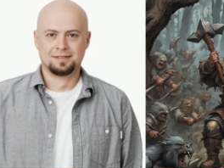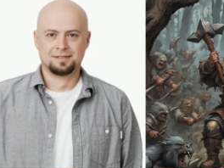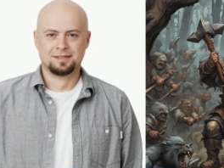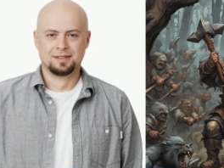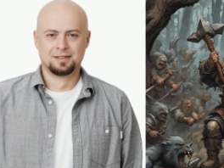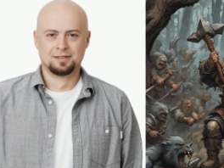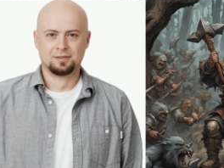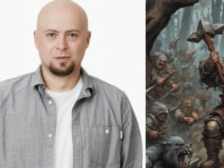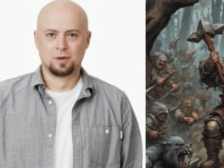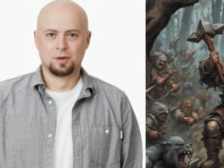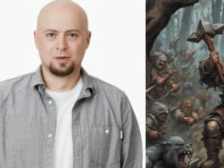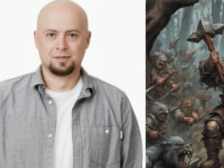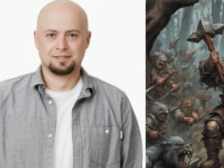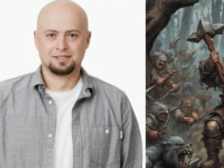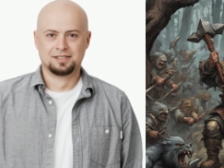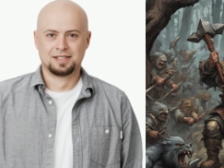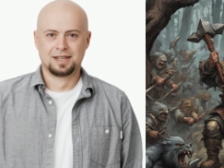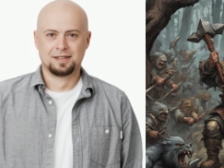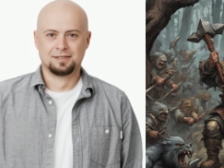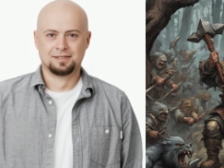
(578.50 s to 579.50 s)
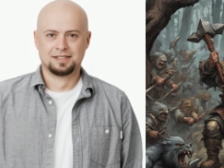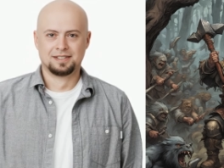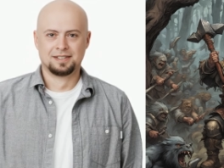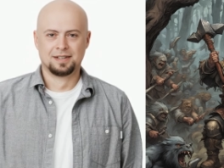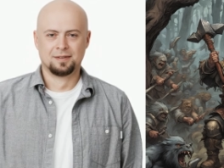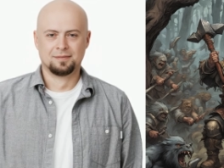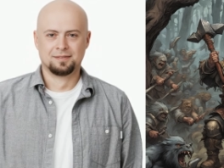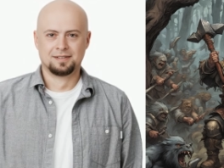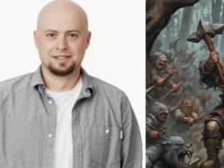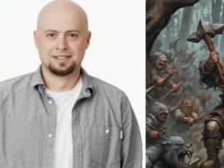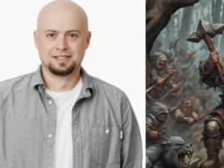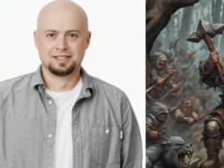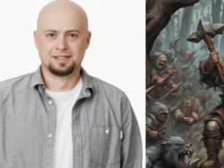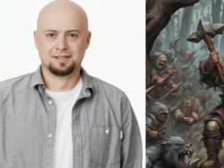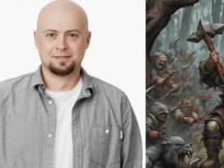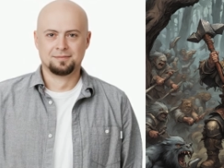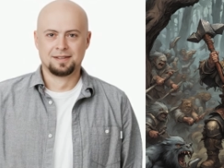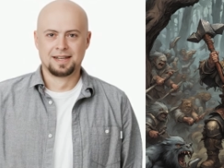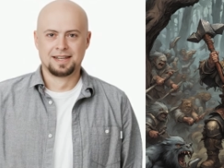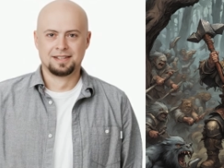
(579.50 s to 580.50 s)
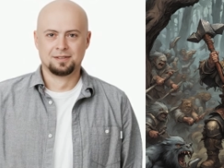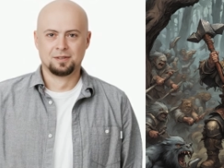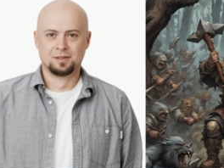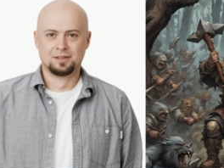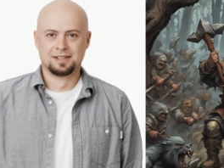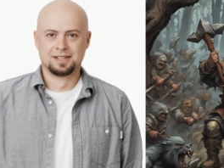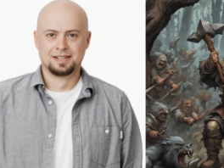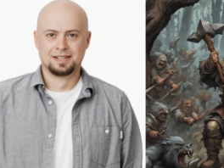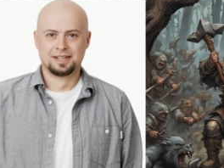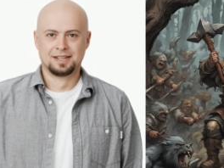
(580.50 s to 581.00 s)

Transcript: the dwarf shouted over the din of battle,